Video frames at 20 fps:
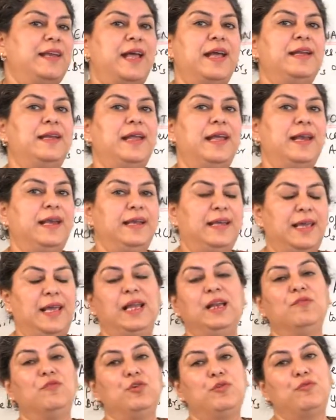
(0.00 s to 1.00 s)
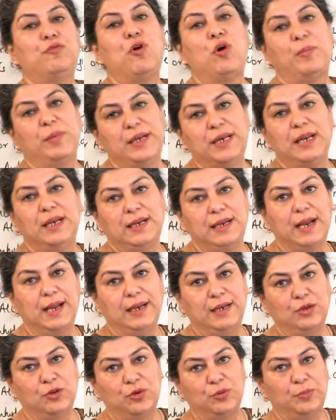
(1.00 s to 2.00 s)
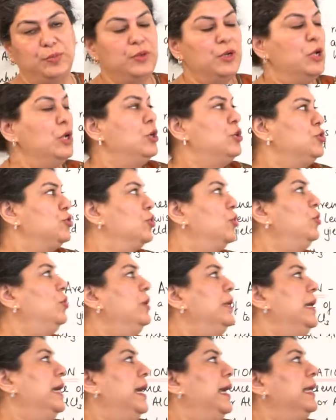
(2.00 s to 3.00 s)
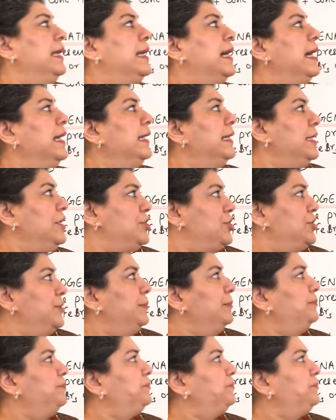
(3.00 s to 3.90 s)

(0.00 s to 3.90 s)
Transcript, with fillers: an alkane would form an alkyl group. So alkylation.